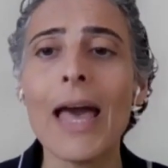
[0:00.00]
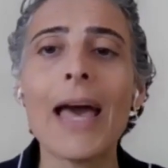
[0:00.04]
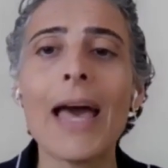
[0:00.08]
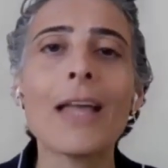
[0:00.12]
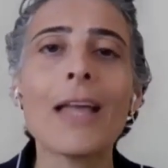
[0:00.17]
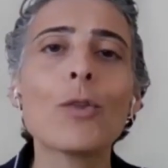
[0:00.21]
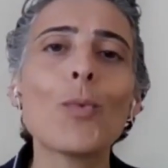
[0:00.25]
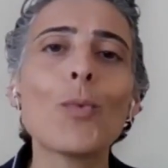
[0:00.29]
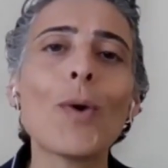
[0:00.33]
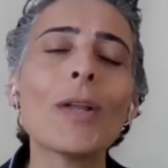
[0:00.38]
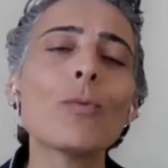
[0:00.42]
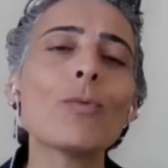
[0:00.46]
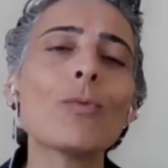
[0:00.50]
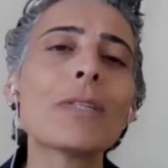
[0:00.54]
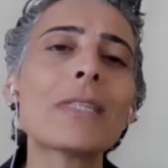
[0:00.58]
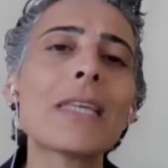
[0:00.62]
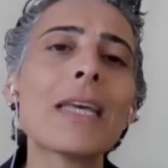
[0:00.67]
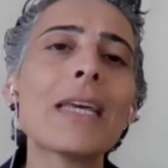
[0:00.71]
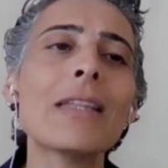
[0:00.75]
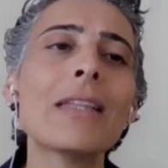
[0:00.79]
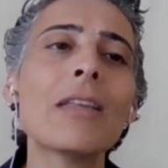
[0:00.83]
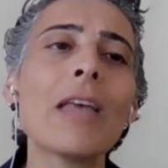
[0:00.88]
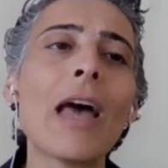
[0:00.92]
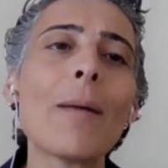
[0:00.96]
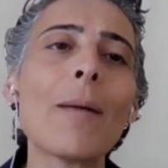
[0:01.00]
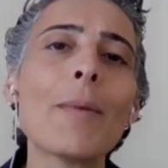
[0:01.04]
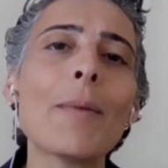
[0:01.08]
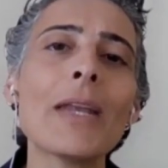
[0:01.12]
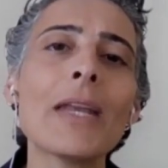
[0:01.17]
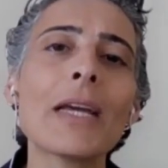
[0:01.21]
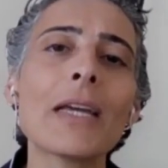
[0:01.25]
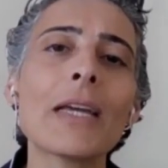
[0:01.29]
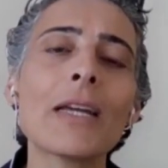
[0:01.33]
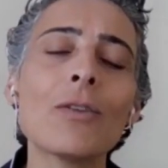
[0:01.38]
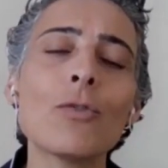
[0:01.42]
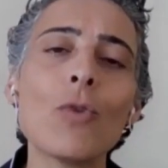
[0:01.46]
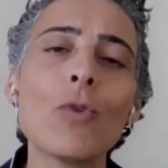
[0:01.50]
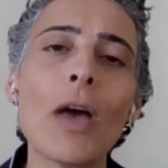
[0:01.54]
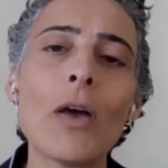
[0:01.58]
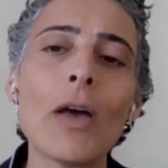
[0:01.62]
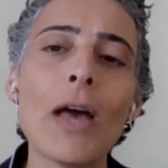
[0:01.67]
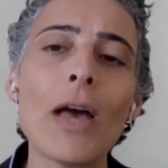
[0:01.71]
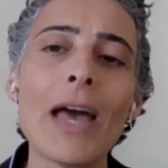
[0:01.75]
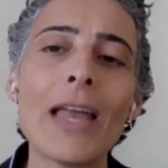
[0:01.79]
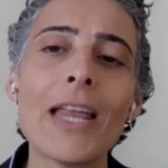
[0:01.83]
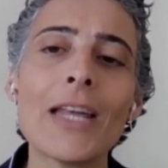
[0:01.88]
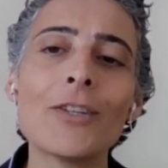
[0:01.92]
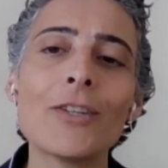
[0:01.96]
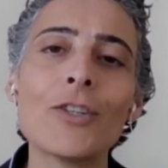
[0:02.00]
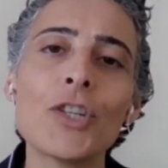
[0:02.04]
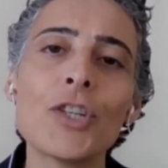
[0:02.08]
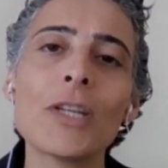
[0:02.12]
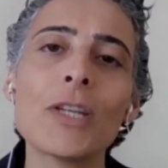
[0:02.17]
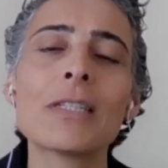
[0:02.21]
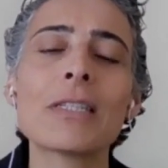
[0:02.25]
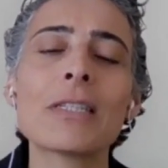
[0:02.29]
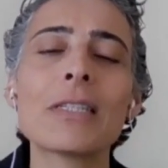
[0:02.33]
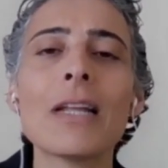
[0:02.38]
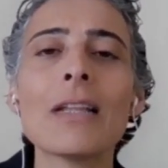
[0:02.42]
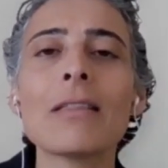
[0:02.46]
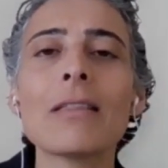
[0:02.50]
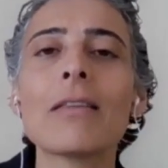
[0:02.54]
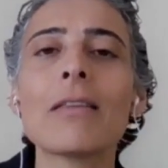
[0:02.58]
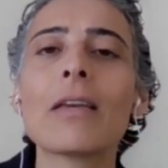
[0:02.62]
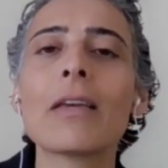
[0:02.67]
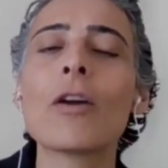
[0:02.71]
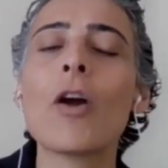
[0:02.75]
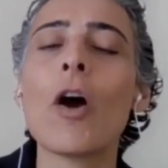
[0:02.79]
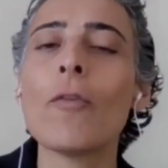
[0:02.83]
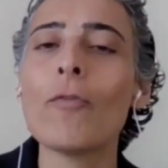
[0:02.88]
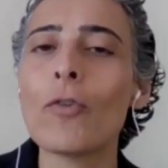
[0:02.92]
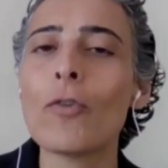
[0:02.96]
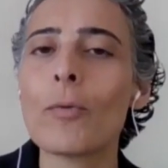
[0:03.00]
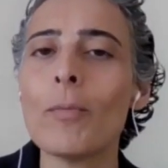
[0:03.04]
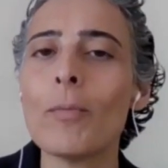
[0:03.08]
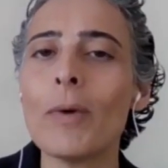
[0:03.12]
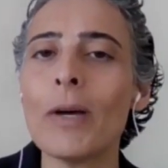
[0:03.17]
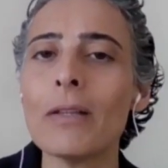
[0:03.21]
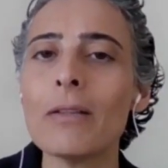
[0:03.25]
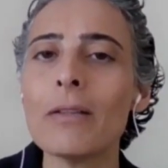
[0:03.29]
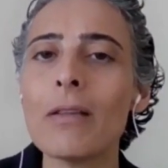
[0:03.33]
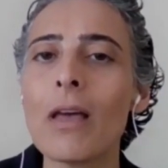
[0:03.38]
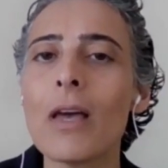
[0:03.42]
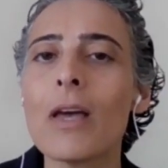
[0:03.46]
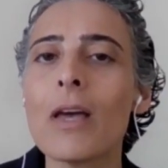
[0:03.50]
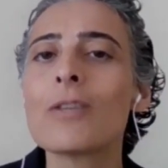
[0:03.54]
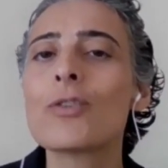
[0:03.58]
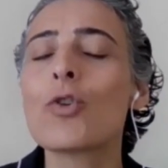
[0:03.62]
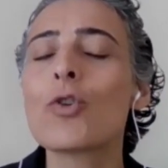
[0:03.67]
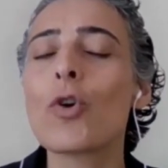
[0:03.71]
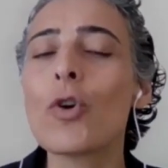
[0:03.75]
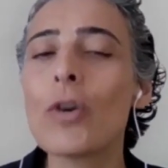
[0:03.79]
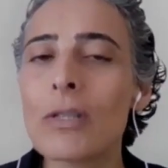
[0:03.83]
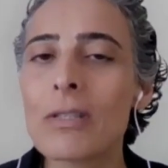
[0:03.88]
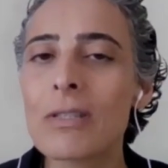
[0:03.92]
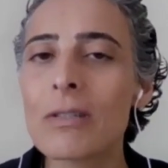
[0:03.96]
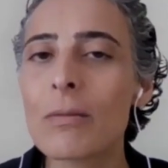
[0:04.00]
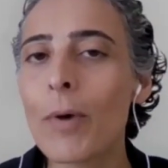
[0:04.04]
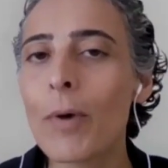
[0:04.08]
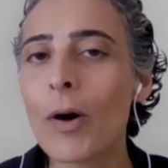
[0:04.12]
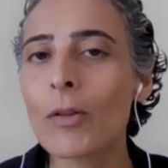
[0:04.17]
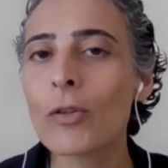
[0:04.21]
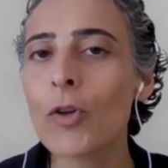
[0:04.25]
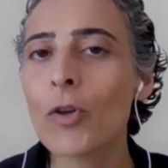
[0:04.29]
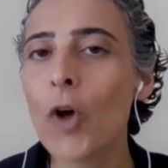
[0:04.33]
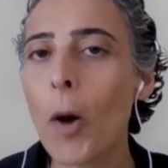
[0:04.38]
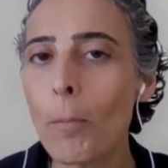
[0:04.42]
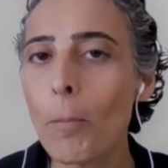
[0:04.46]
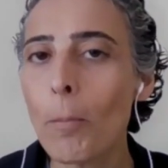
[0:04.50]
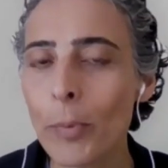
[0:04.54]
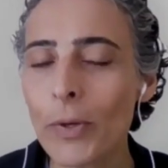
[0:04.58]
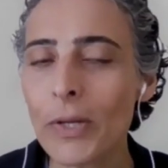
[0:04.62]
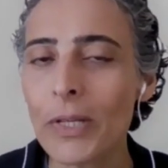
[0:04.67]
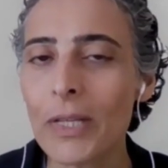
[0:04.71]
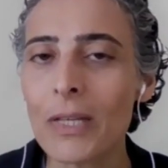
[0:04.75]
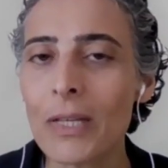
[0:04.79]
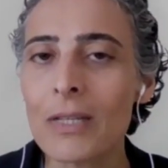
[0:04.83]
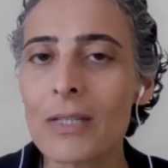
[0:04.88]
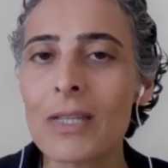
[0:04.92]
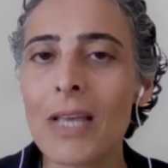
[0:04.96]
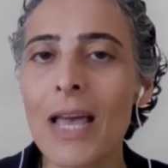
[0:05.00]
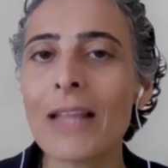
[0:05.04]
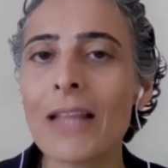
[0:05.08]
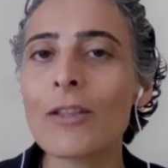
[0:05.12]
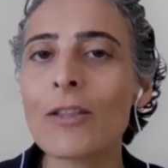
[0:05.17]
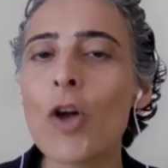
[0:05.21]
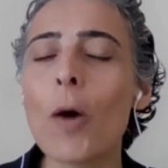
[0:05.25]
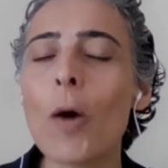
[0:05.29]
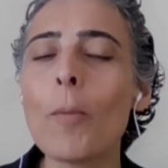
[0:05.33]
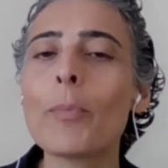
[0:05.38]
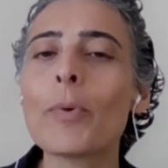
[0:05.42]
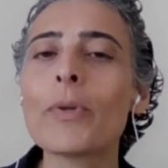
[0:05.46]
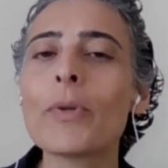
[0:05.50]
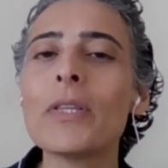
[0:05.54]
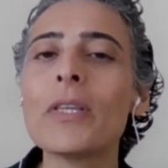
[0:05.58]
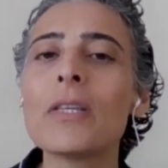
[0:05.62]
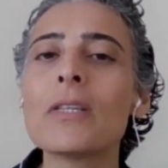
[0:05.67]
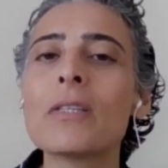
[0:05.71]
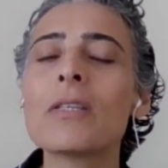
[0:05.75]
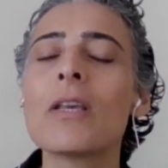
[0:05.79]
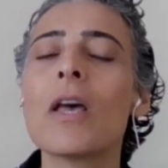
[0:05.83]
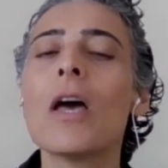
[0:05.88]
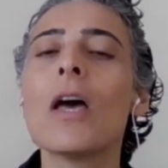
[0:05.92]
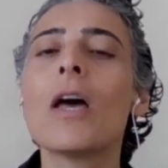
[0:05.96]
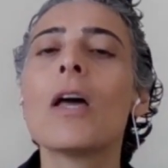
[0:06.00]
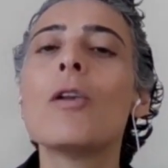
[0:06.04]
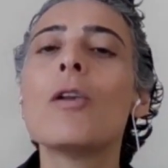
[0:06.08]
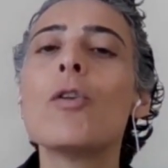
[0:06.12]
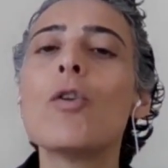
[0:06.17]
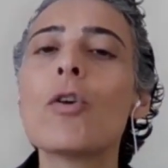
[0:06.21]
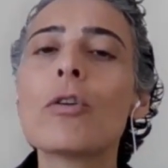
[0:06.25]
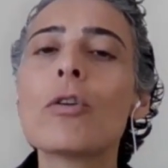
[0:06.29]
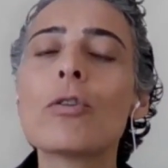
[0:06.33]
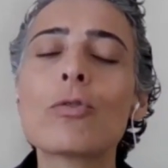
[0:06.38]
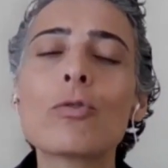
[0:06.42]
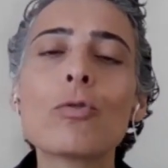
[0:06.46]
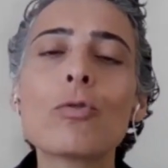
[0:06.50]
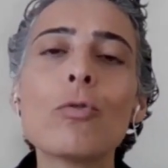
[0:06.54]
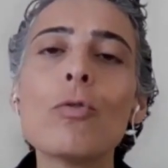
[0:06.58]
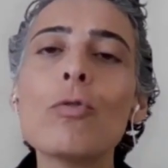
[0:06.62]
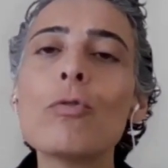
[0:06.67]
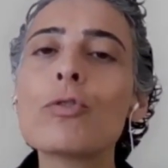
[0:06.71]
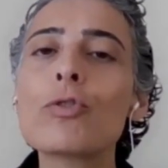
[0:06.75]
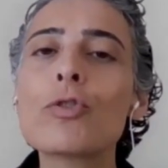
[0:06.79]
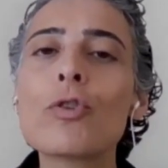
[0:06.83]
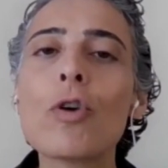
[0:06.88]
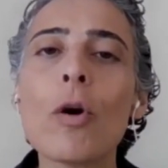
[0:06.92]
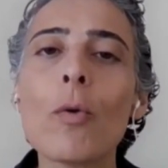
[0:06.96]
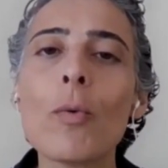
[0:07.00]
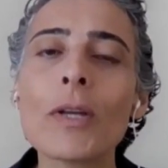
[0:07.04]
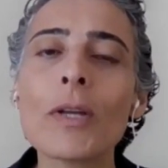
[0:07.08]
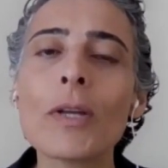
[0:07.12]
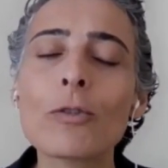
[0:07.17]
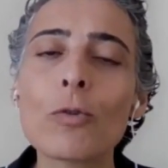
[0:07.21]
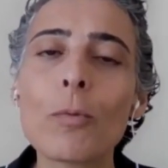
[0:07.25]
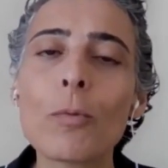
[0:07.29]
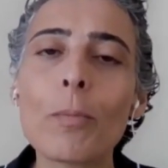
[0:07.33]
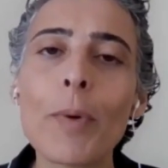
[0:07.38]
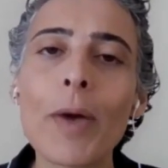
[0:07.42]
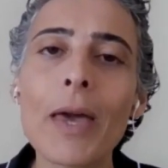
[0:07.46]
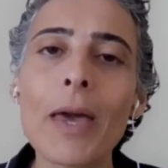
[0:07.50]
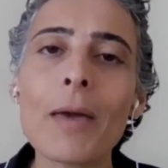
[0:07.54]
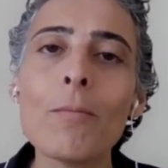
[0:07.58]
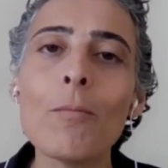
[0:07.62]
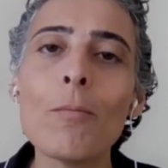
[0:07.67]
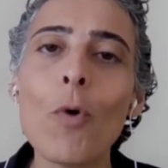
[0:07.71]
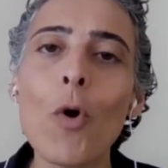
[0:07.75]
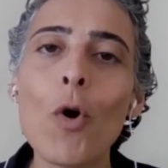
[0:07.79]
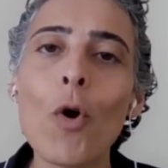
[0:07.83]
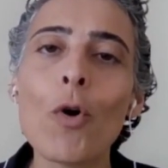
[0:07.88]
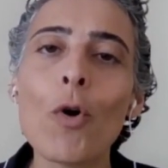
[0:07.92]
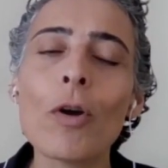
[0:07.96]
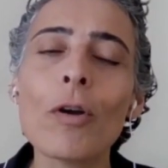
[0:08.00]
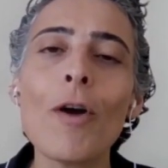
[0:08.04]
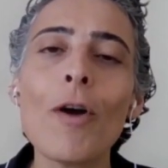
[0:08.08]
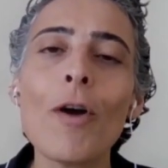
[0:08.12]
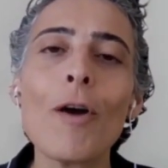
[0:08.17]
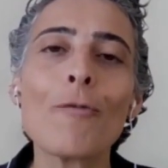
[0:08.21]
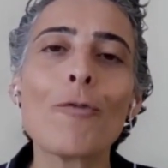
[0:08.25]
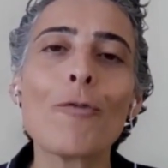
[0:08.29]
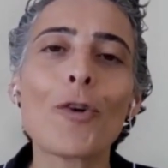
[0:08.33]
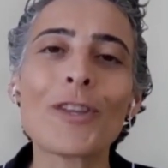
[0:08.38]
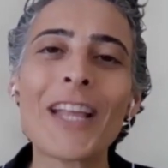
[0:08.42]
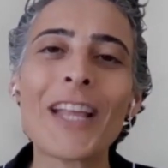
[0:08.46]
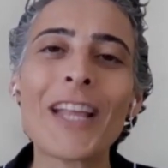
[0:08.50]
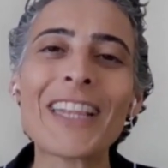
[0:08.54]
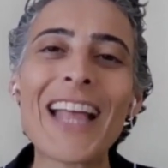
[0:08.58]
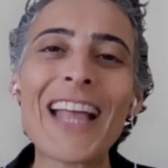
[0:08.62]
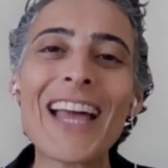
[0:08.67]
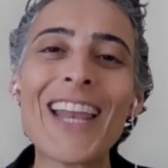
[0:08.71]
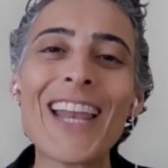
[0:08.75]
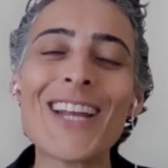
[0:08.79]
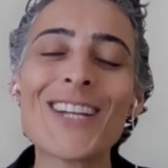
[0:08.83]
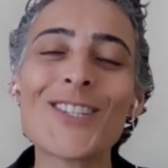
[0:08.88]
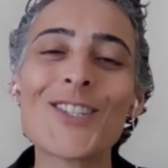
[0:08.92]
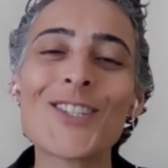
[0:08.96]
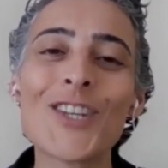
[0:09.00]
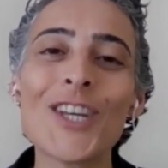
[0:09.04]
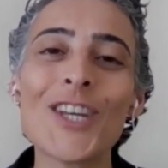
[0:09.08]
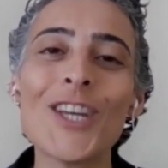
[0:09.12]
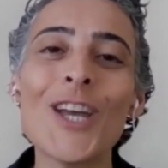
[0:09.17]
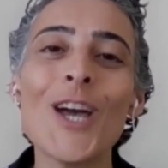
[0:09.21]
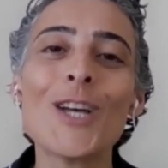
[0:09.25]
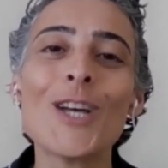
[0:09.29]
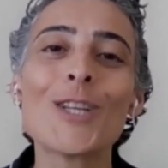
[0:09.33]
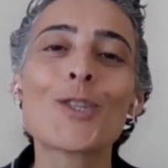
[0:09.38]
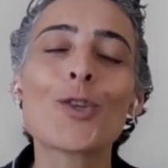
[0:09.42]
And when we say the American LNG, it's not the government, so it's about companies, and companies look to who's going to pay more for that LNG.